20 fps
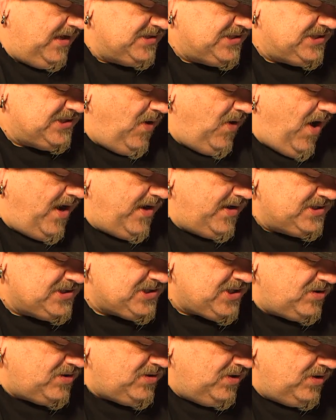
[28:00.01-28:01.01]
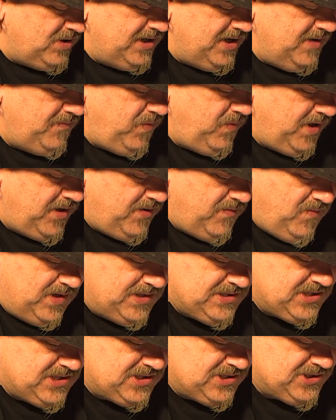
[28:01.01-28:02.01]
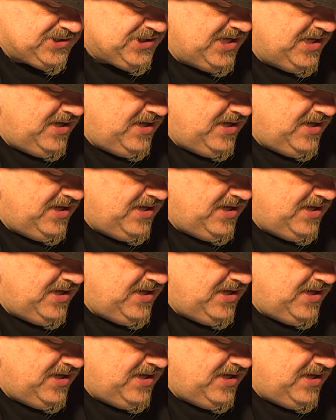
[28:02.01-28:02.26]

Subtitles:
so I started looking up William Winters.